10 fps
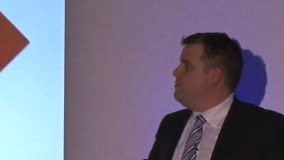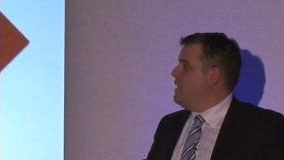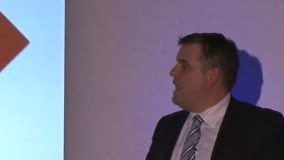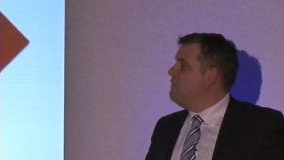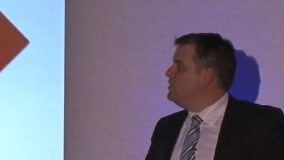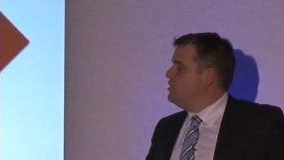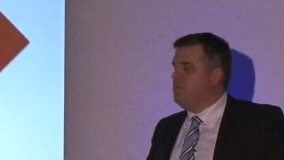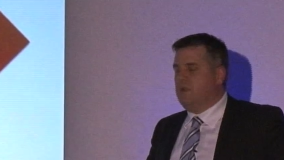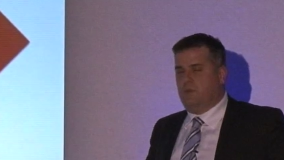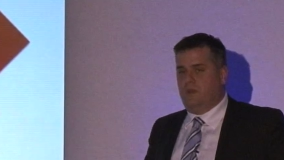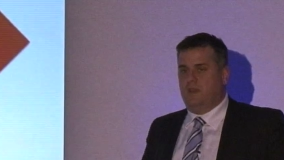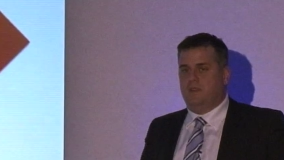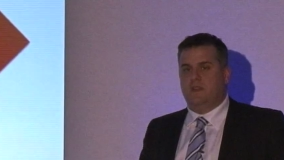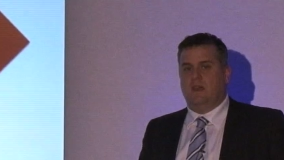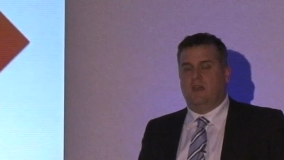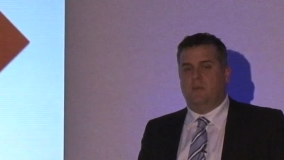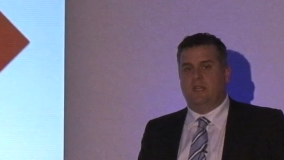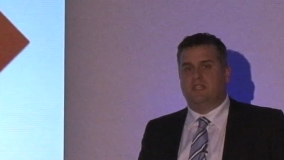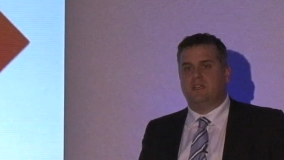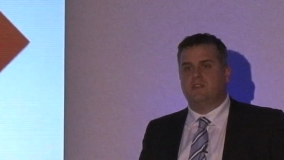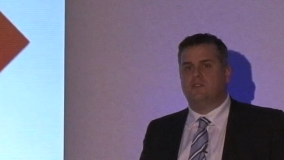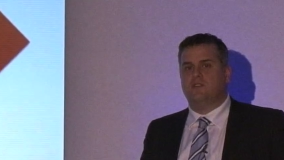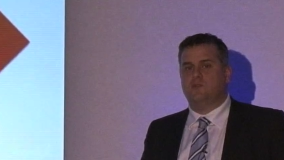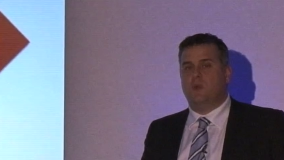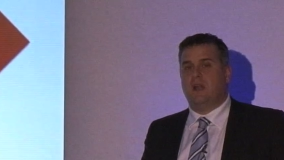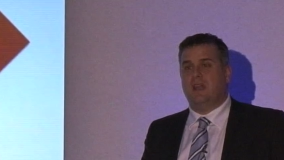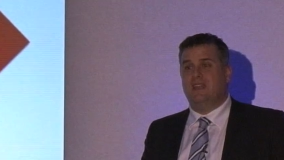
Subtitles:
parent company with Accenture as well,